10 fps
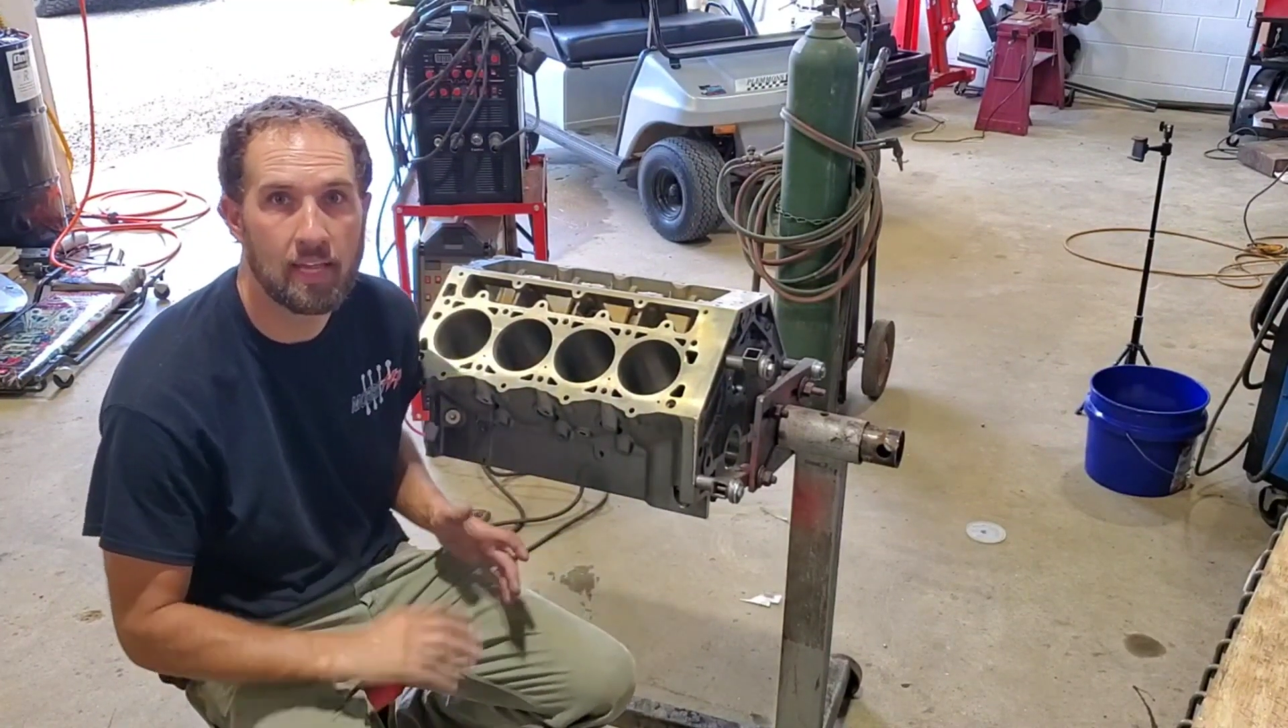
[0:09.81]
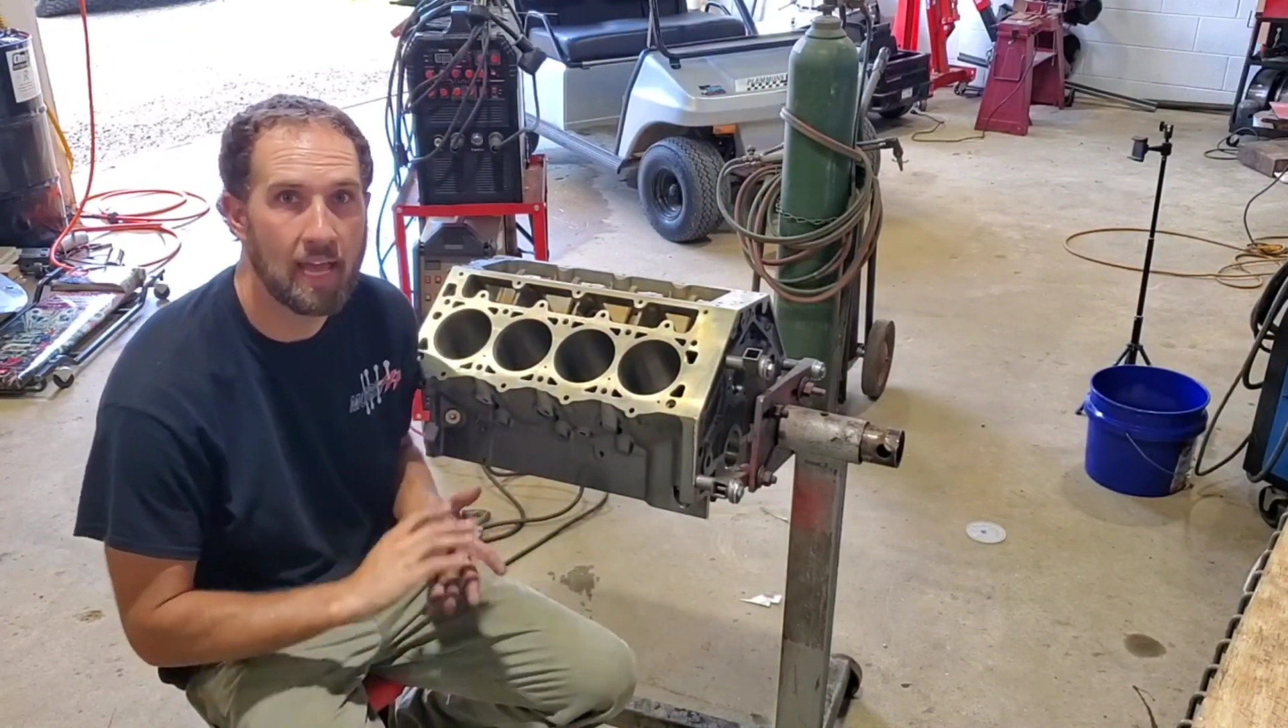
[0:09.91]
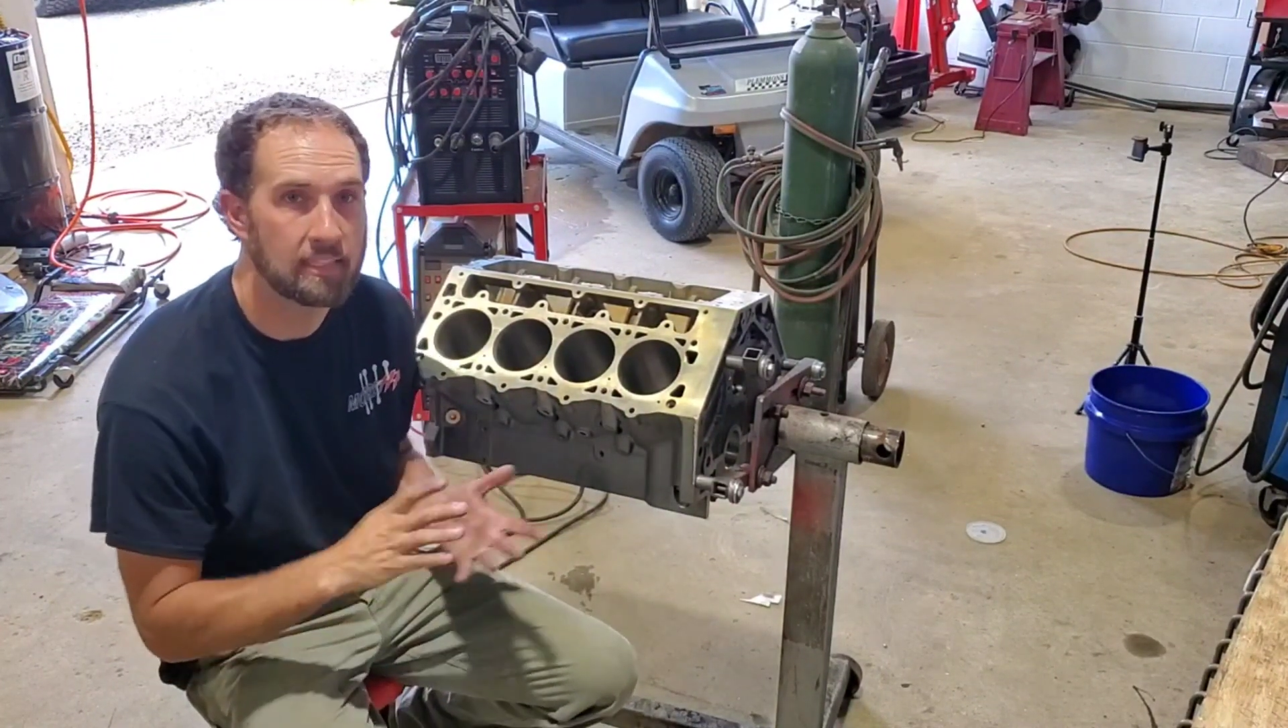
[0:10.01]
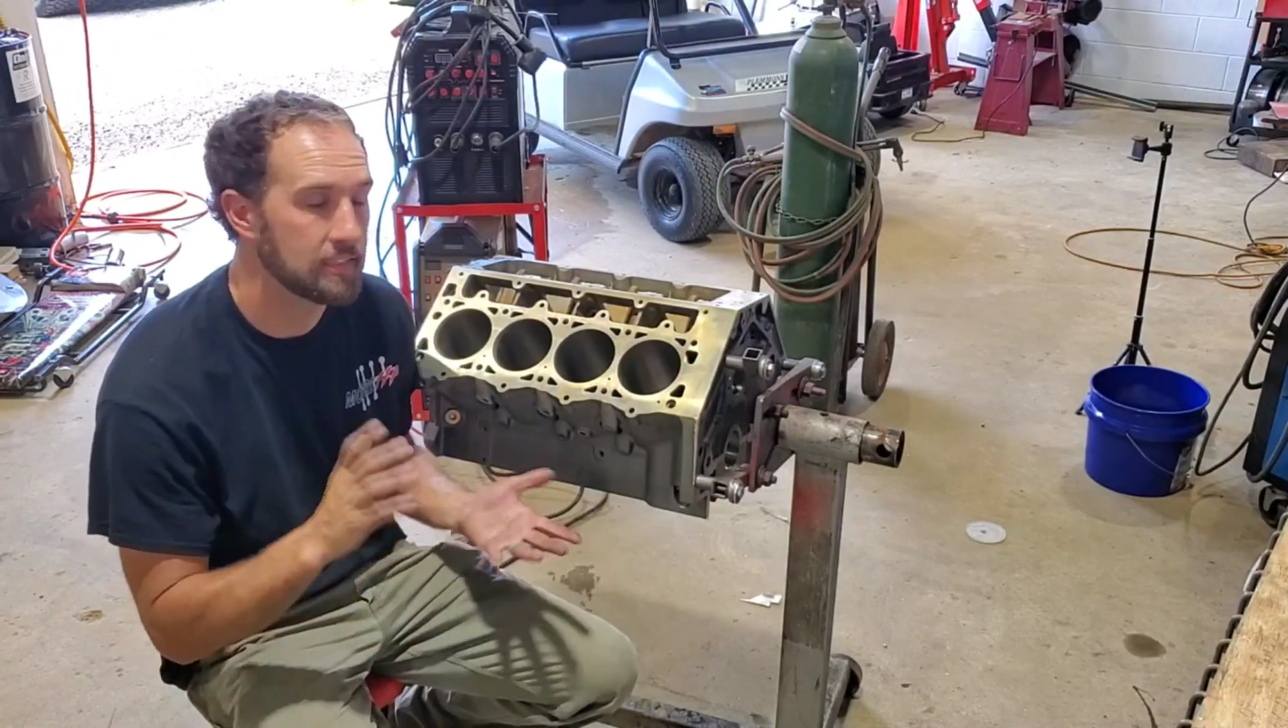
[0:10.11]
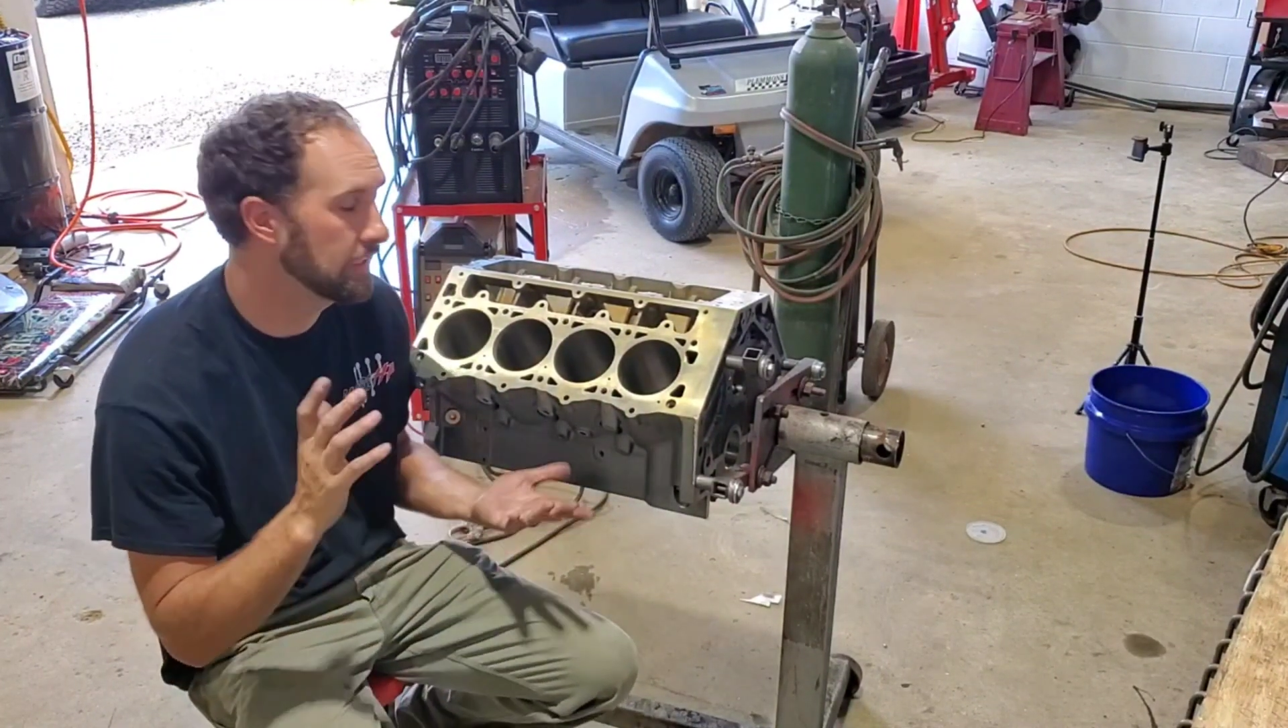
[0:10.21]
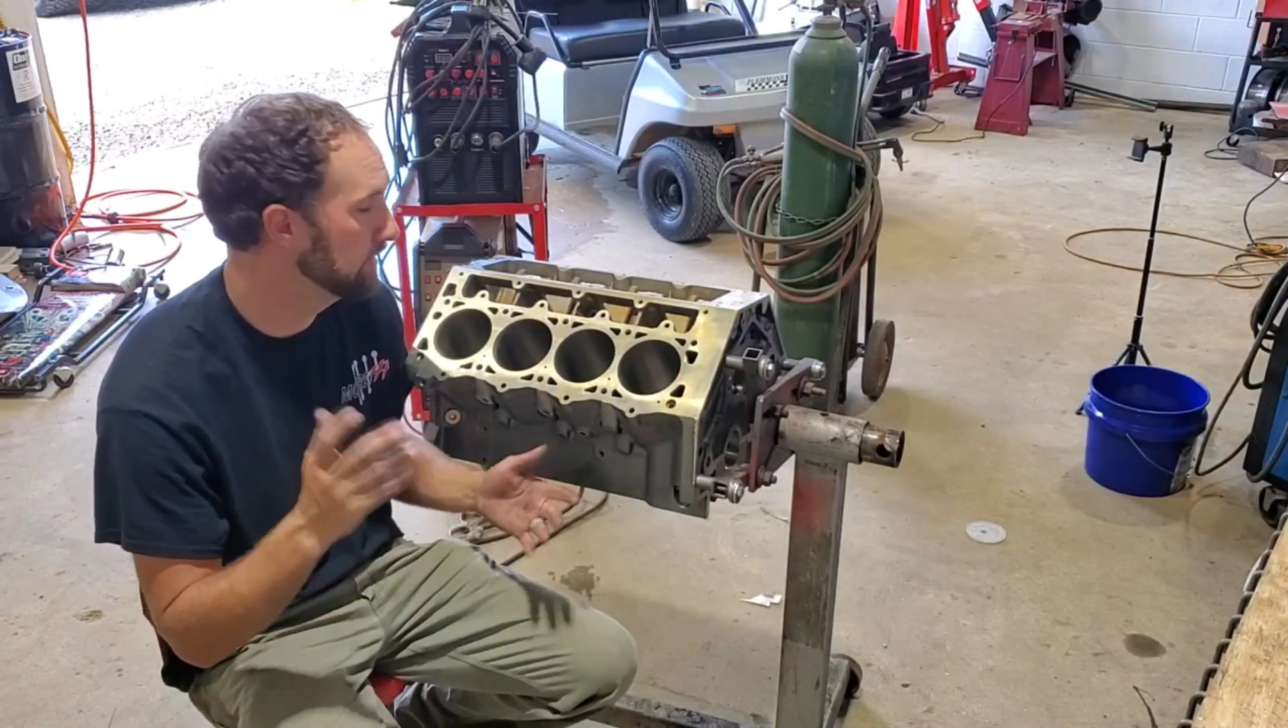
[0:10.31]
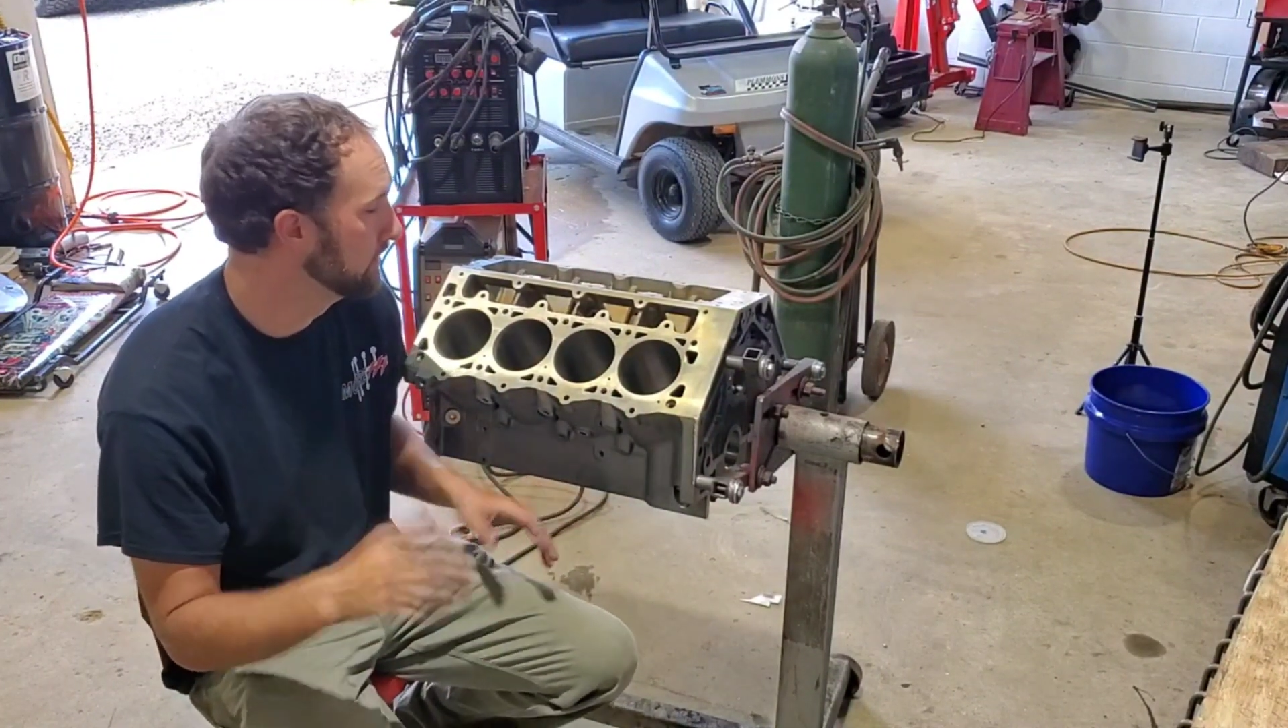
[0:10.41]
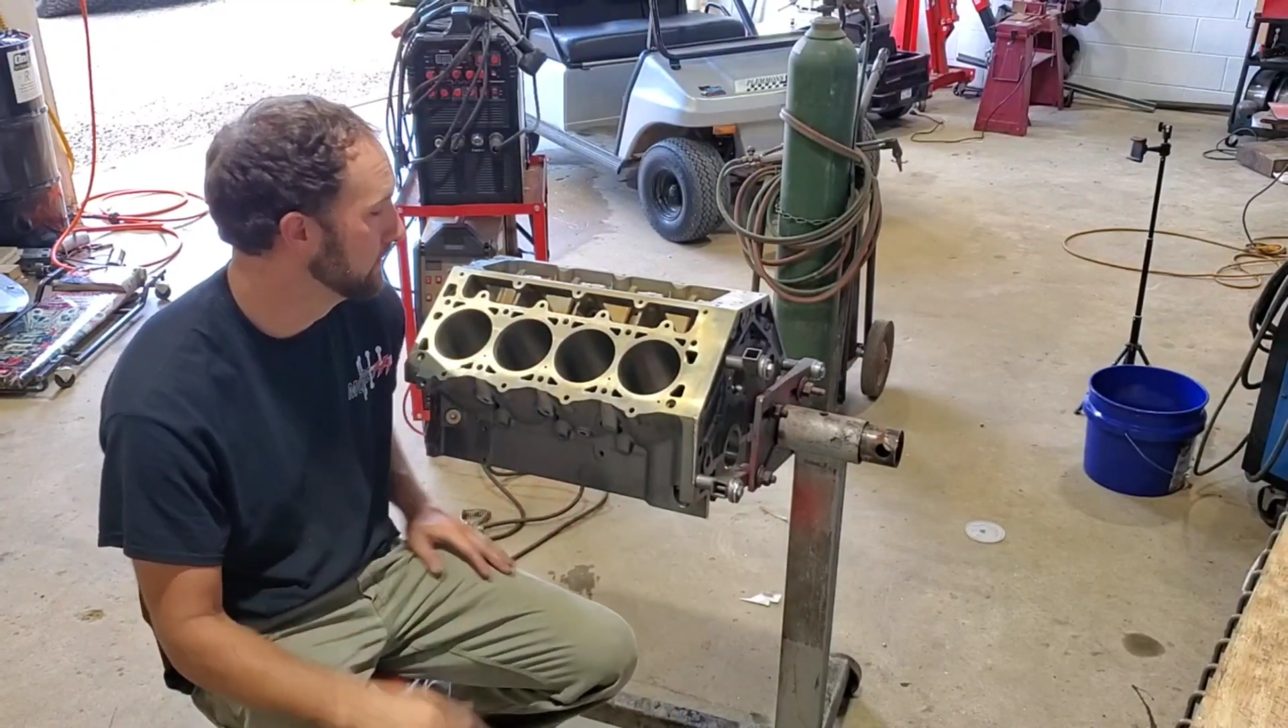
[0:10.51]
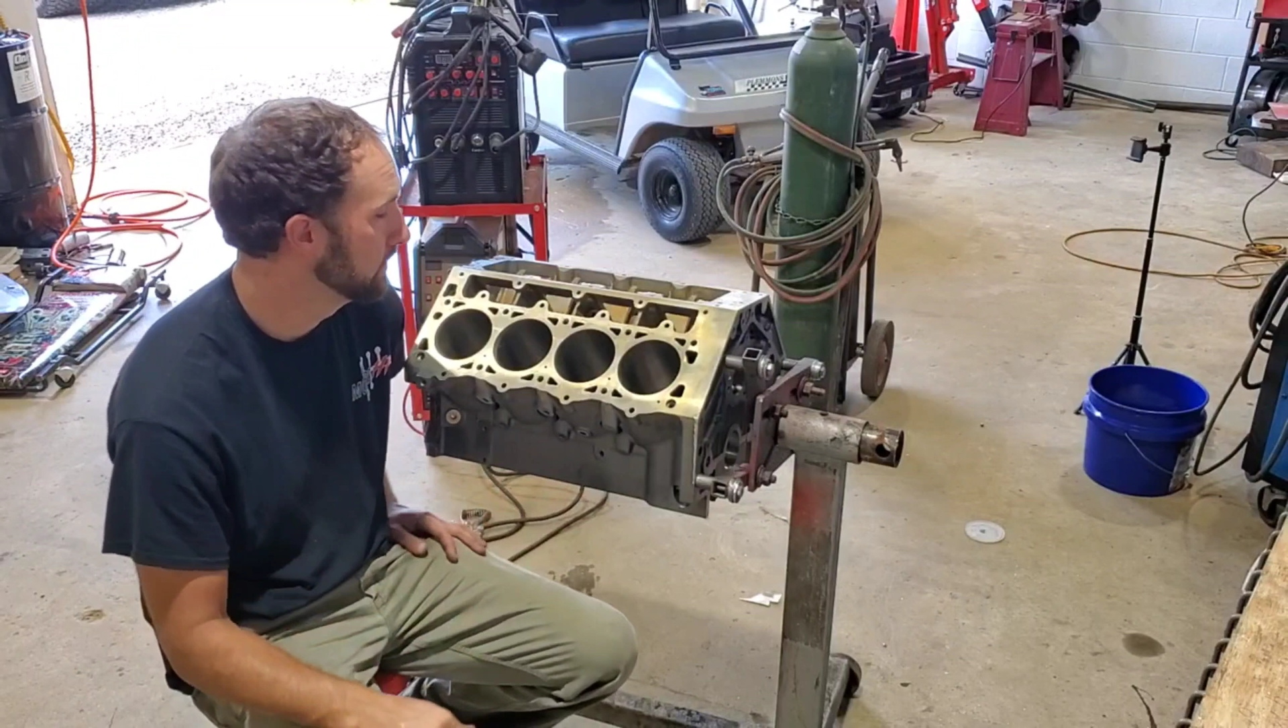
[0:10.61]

gasket